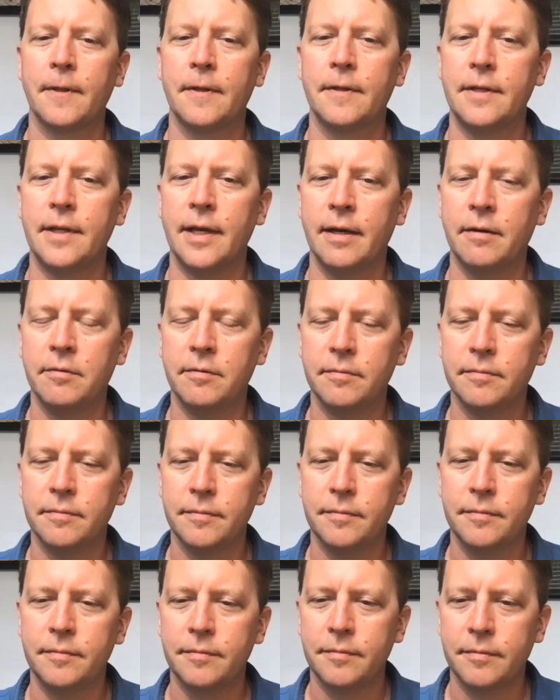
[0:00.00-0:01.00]
Now,
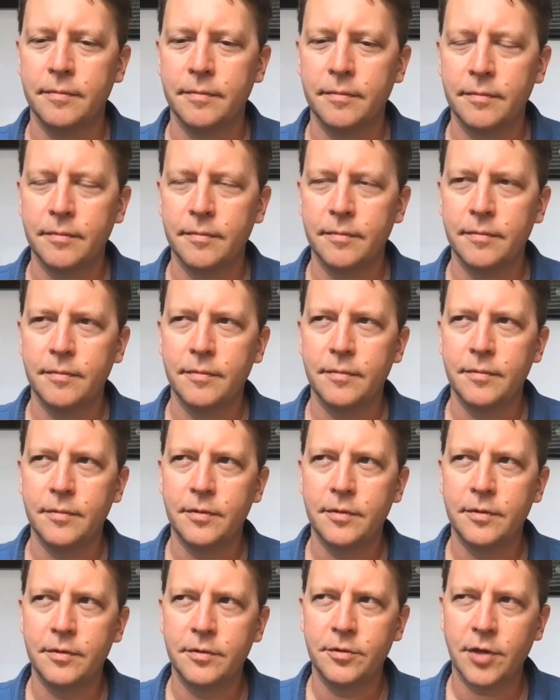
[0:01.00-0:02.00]

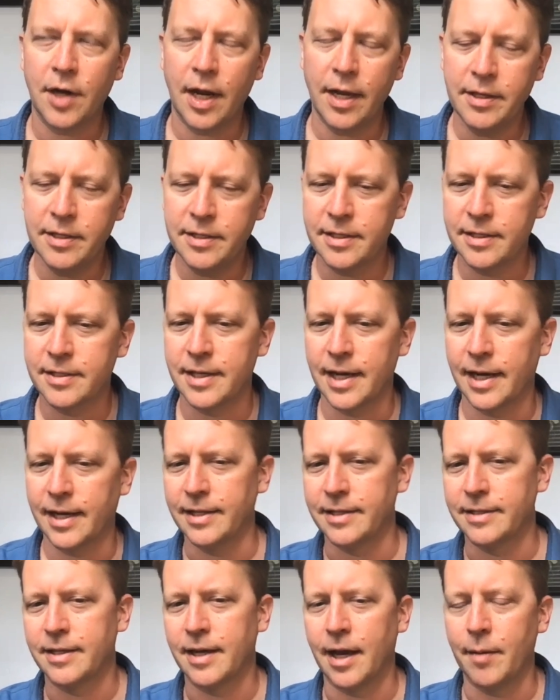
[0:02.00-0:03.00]
try this a
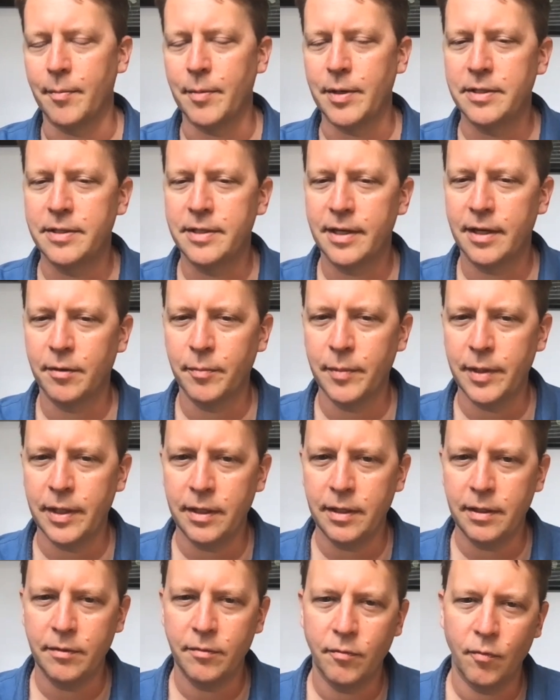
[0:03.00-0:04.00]
second time and tell
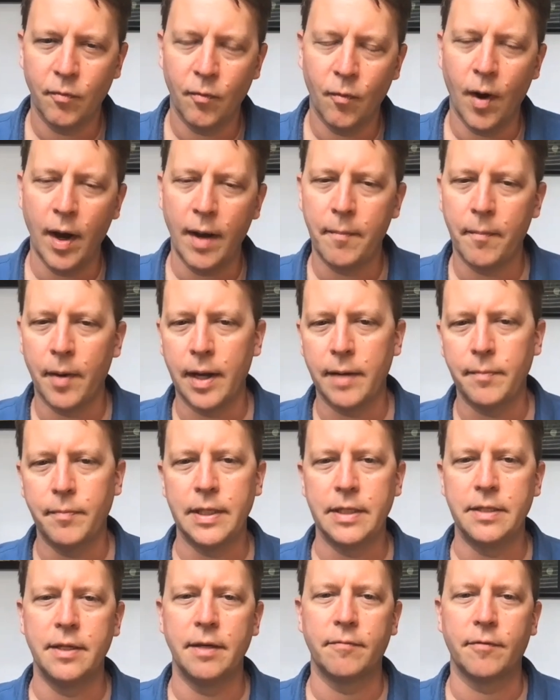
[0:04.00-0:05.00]
me what might
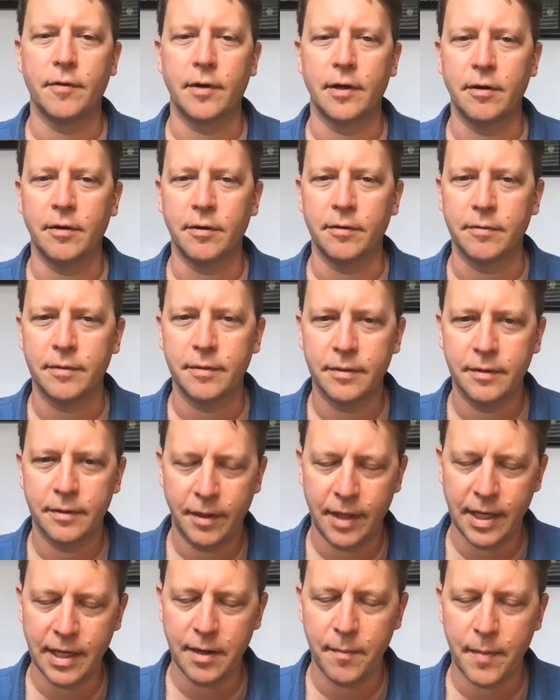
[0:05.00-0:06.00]
be different, or
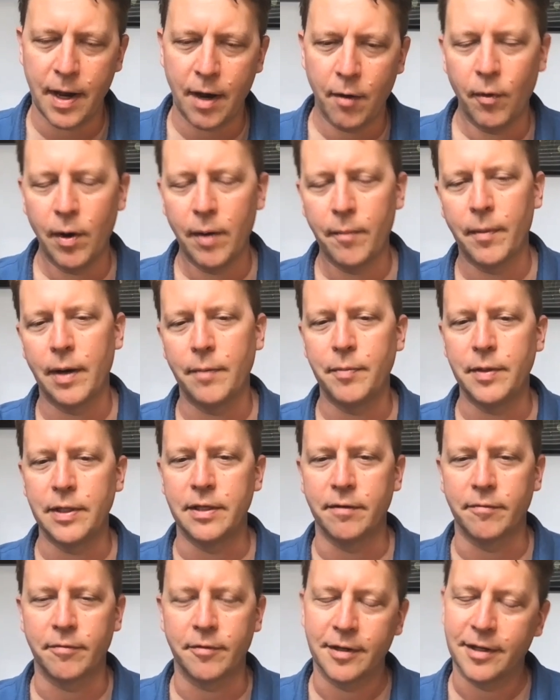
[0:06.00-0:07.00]
think about what might be
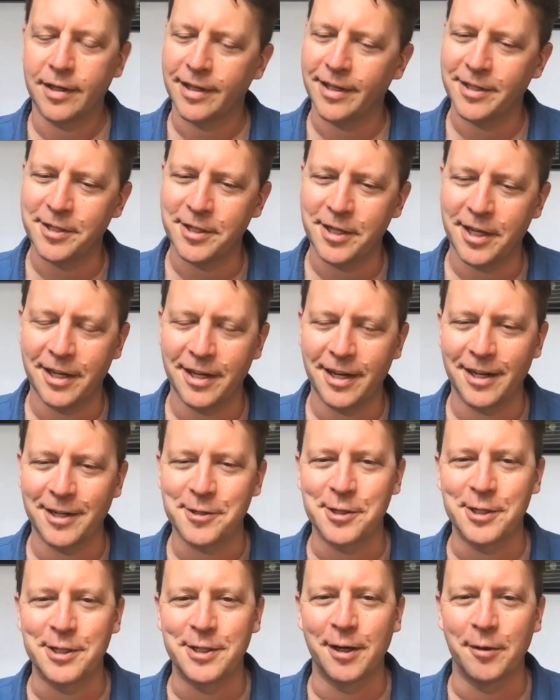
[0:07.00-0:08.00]
different. I guess you can't
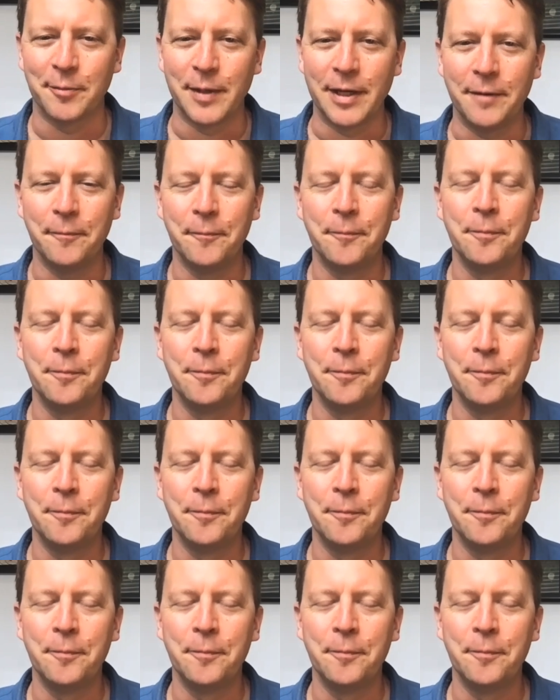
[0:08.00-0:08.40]
actually tell me.